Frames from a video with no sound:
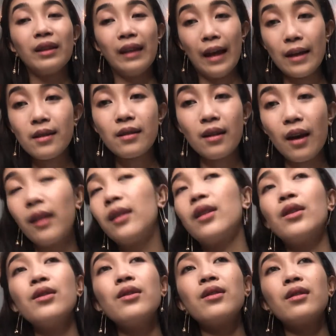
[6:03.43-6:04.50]
less
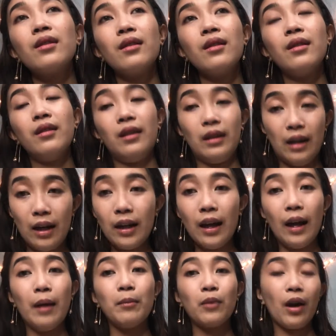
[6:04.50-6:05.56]
colors than I
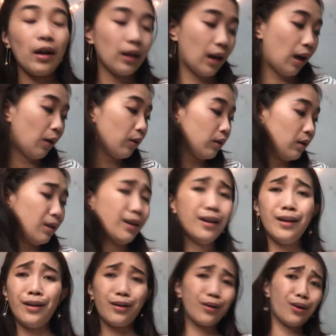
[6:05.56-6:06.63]
am right now,
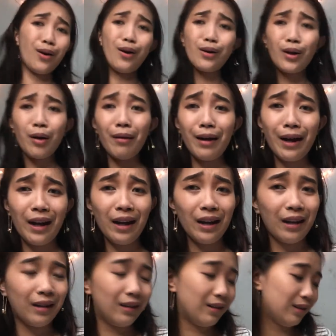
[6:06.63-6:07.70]
girl, go
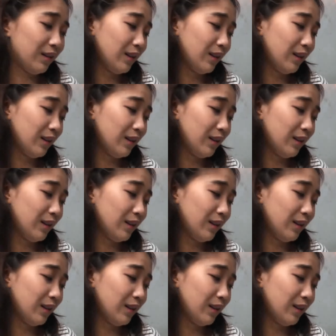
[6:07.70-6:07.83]
ahead.